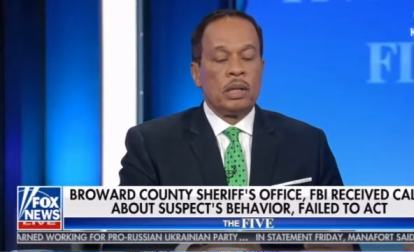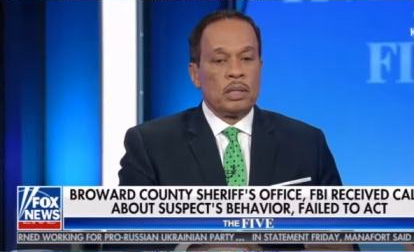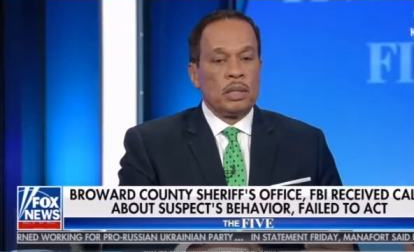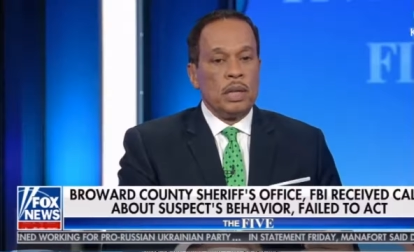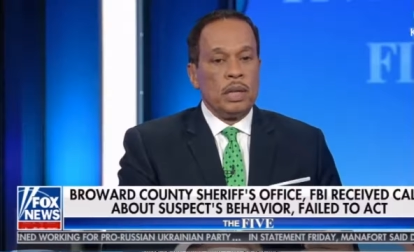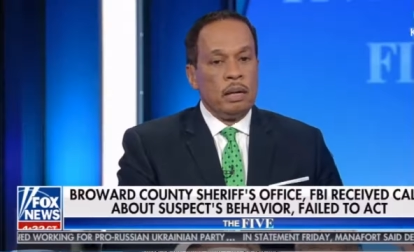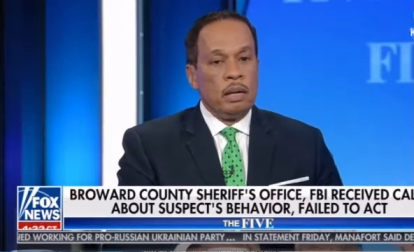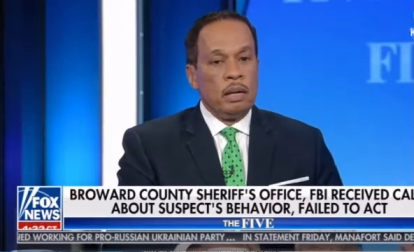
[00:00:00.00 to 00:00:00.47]

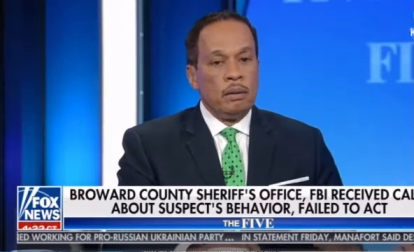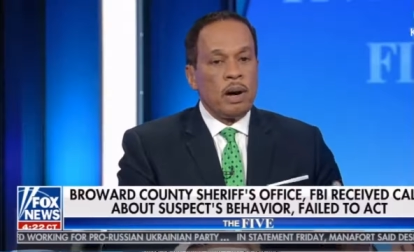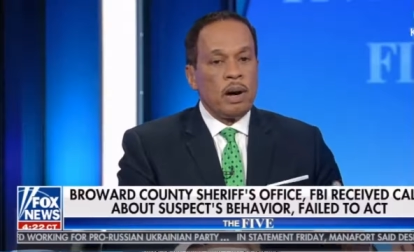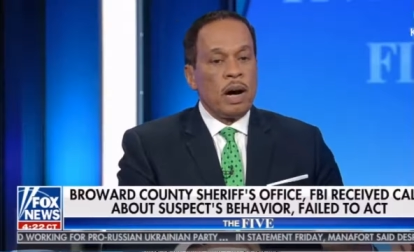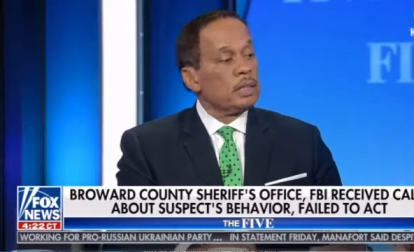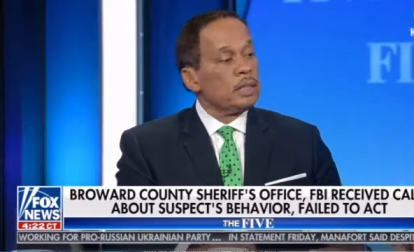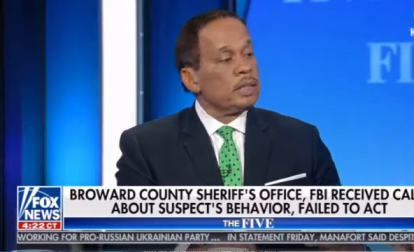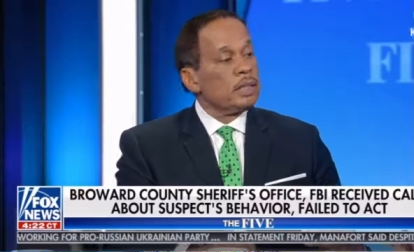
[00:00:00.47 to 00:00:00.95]
to
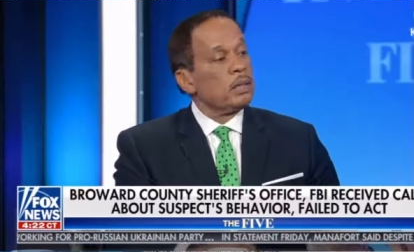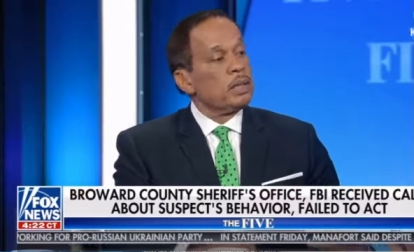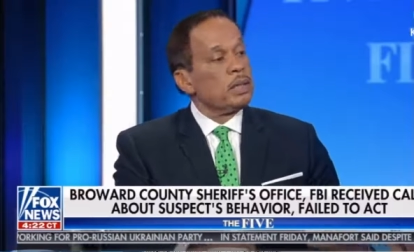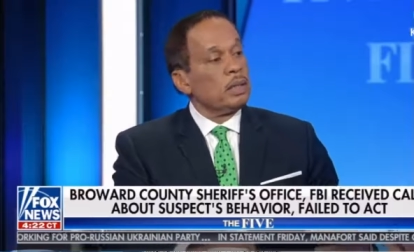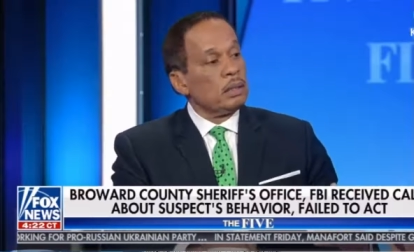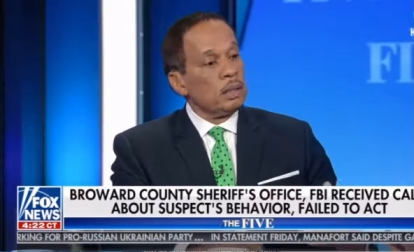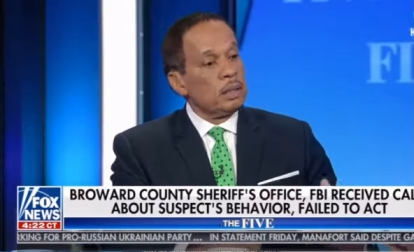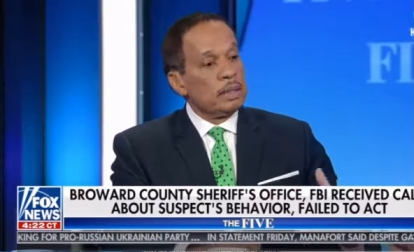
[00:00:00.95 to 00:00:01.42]

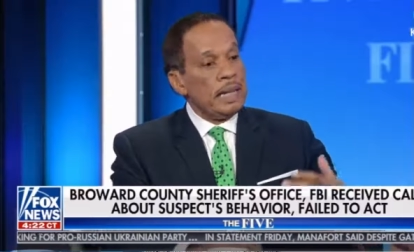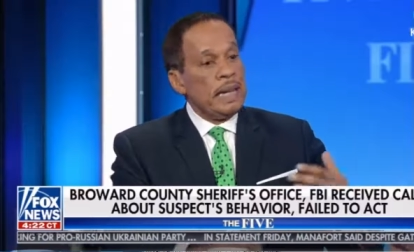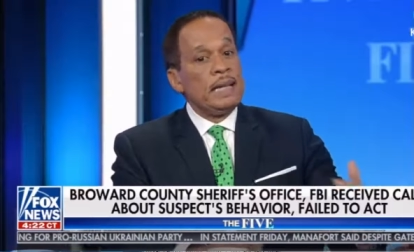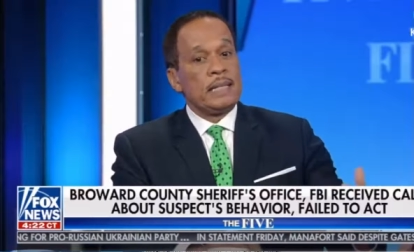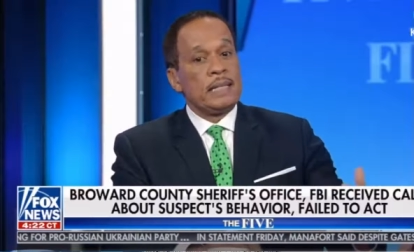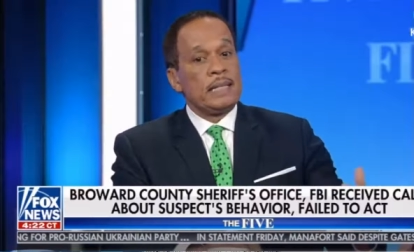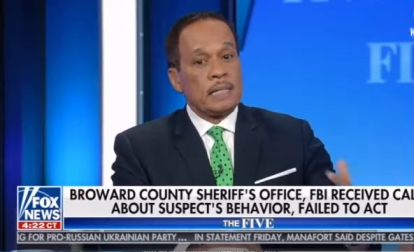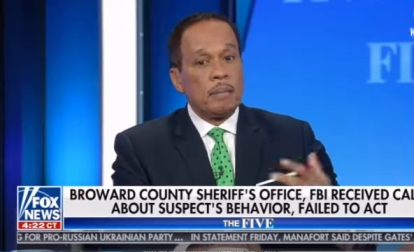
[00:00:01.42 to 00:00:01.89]
involuntarily
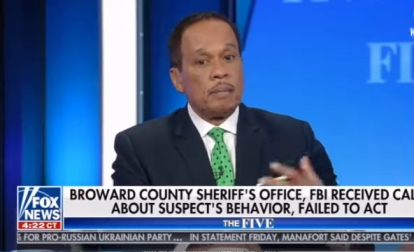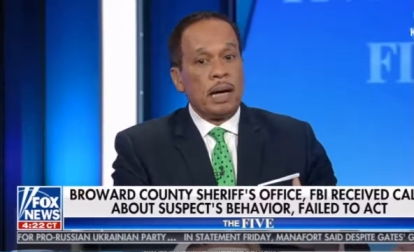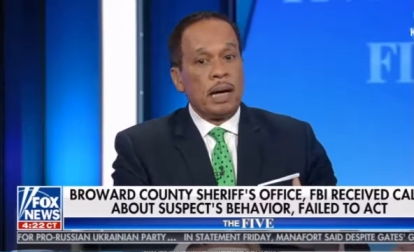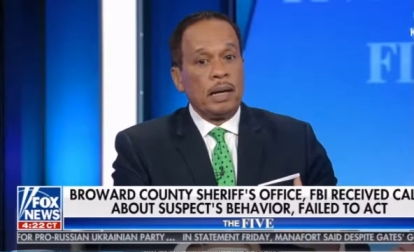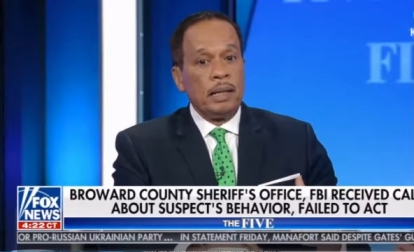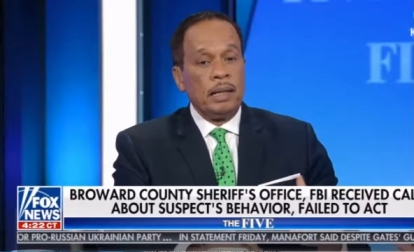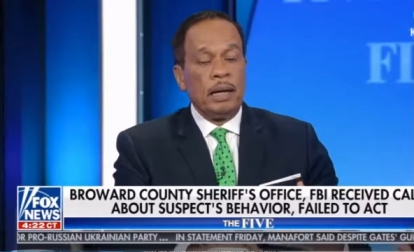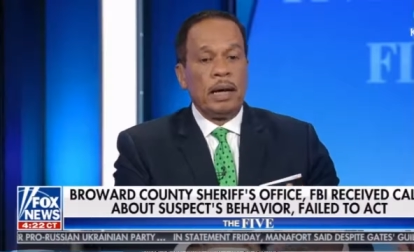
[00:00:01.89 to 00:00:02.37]
take
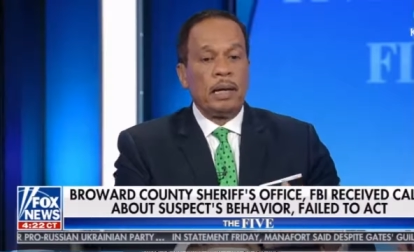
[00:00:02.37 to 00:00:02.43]
somebody